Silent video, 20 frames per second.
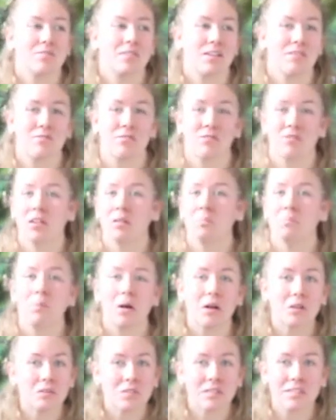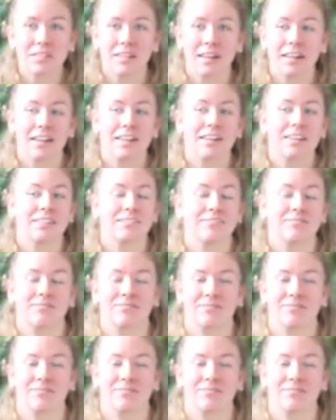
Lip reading: if you've got a bolster,